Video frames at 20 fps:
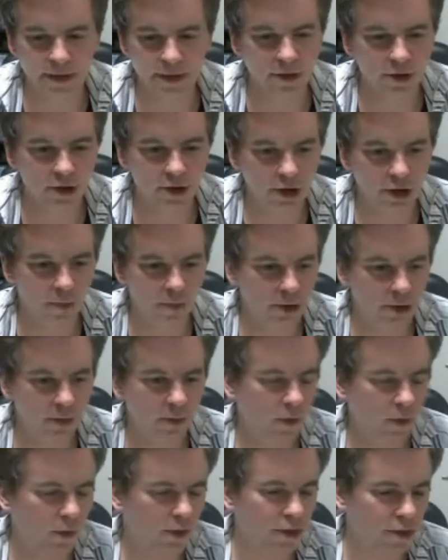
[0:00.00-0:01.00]
You make the
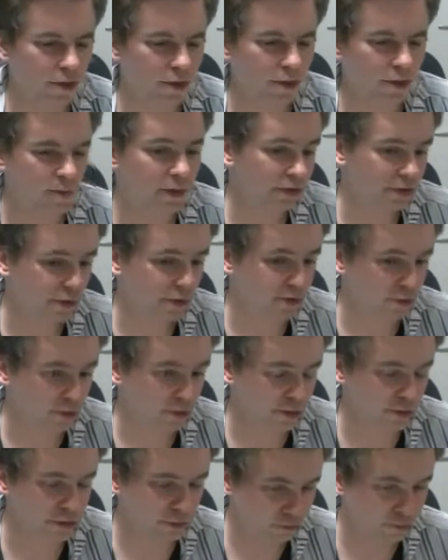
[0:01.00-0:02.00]
judgment about whether the military
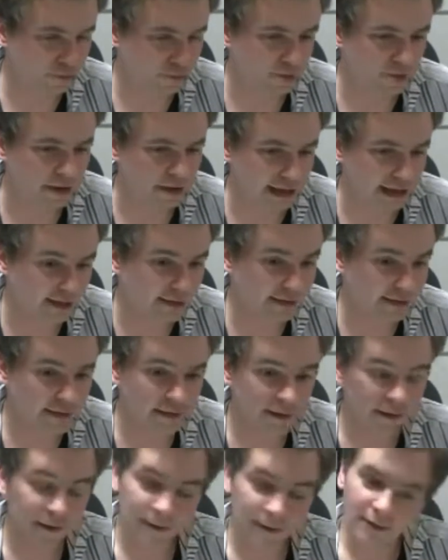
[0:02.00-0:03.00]
fords the river or not,